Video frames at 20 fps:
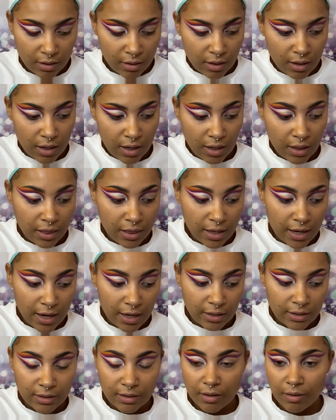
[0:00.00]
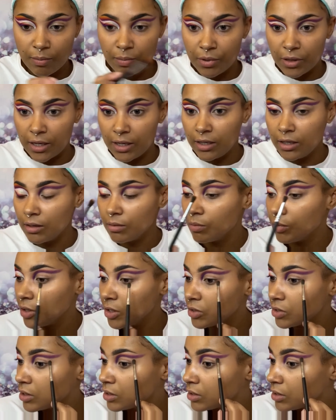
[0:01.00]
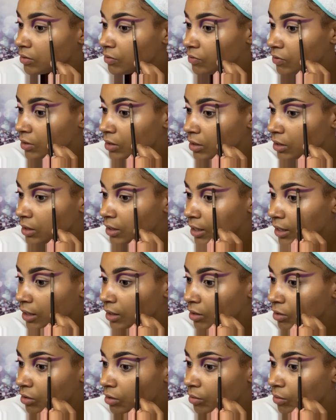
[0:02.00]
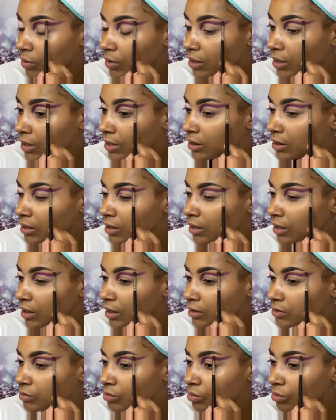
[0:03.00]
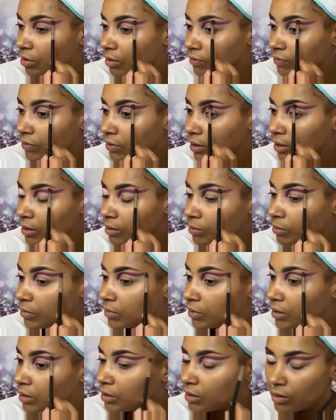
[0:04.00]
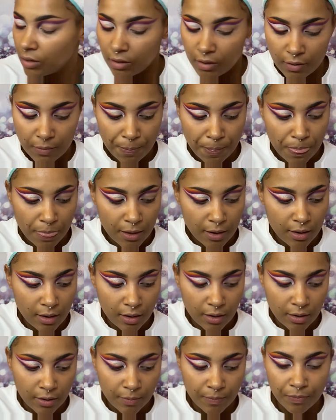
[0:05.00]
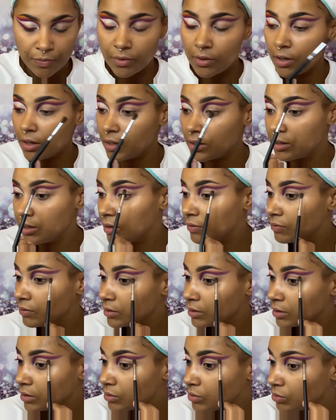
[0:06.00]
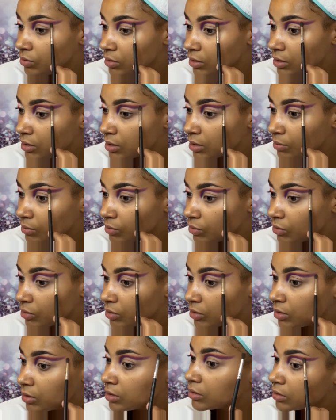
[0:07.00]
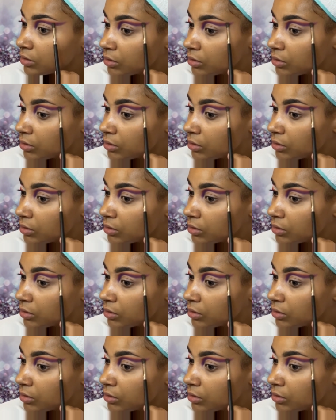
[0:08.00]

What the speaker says: And that blending brush is a really like good one. I think I got 2 of them. I definitely do need some more.